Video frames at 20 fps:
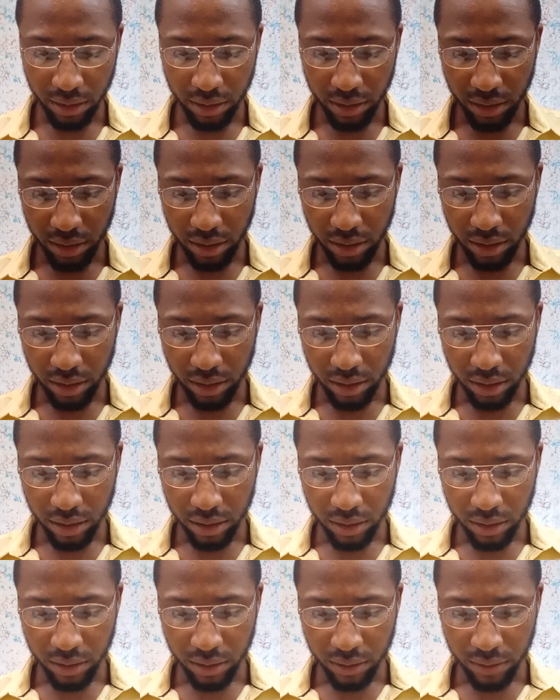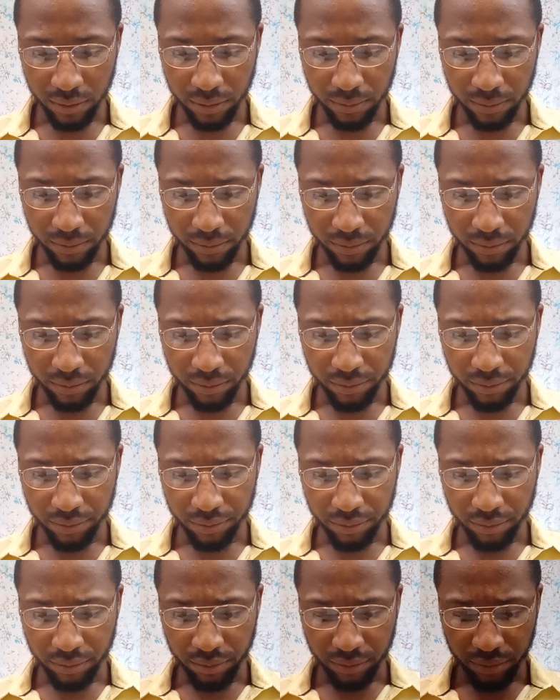
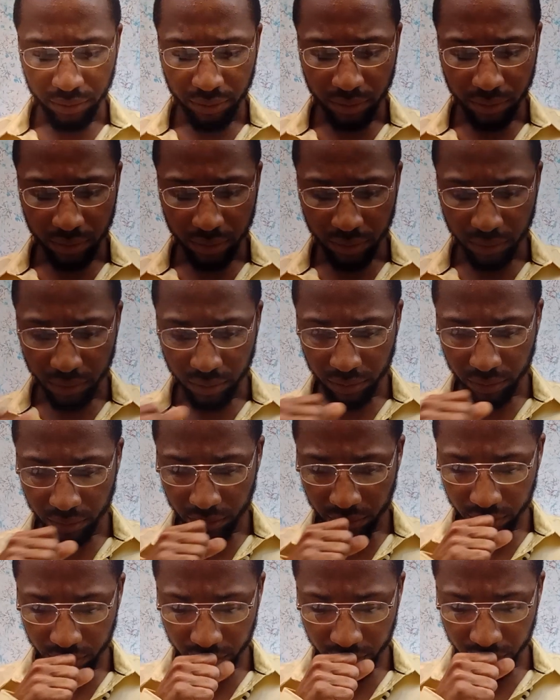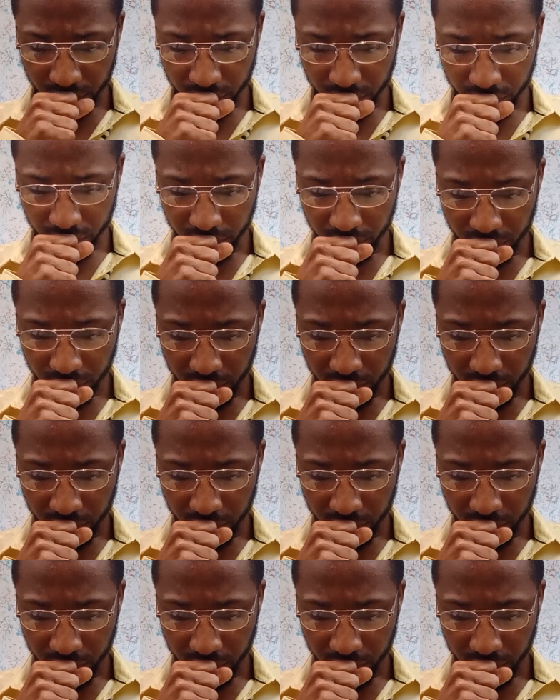(no one is talking)